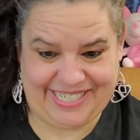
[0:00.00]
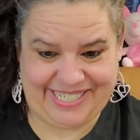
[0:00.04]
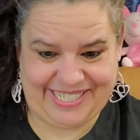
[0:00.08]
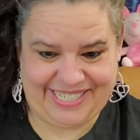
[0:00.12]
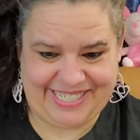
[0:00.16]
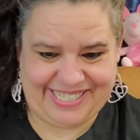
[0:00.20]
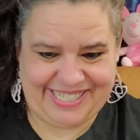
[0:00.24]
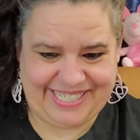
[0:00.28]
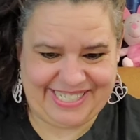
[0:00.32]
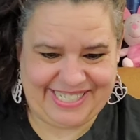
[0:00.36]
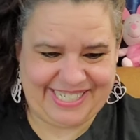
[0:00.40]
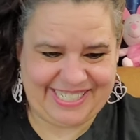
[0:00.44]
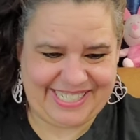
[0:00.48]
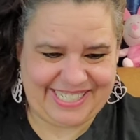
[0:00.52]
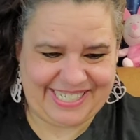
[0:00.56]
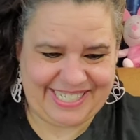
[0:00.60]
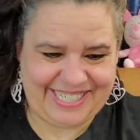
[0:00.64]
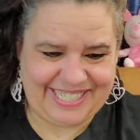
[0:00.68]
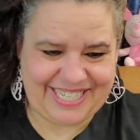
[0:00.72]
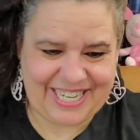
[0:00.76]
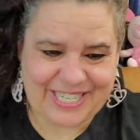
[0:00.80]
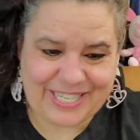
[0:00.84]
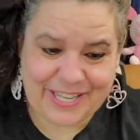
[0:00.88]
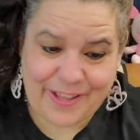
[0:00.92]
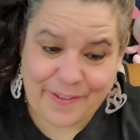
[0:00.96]
Because
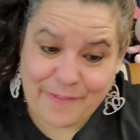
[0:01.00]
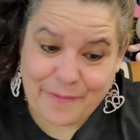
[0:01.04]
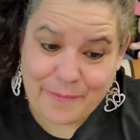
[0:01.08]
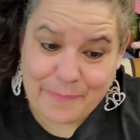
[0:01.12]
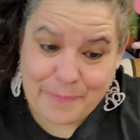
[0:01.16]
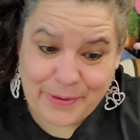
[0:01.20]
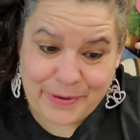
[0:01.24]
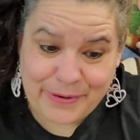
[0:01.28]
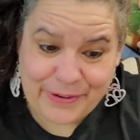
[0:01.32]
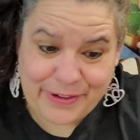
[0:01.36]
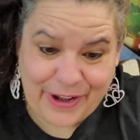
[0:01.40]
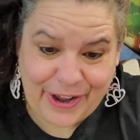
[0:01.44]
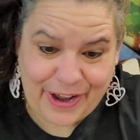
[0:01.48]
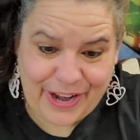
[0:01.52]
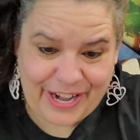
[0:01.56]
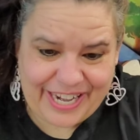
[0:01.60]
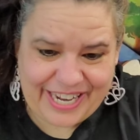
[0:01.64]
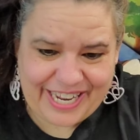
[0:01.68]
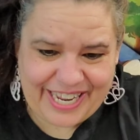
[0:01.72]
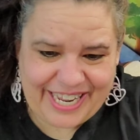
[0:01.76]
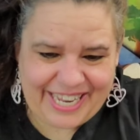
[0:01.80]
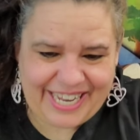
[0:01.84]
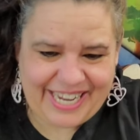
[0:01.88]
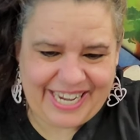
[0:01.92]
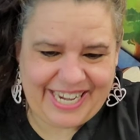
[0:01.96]
it does have a moon on
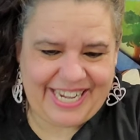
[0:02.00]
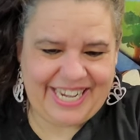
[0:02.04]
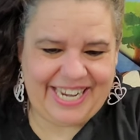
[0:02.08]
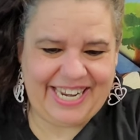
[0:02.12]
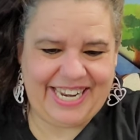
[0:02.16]
it.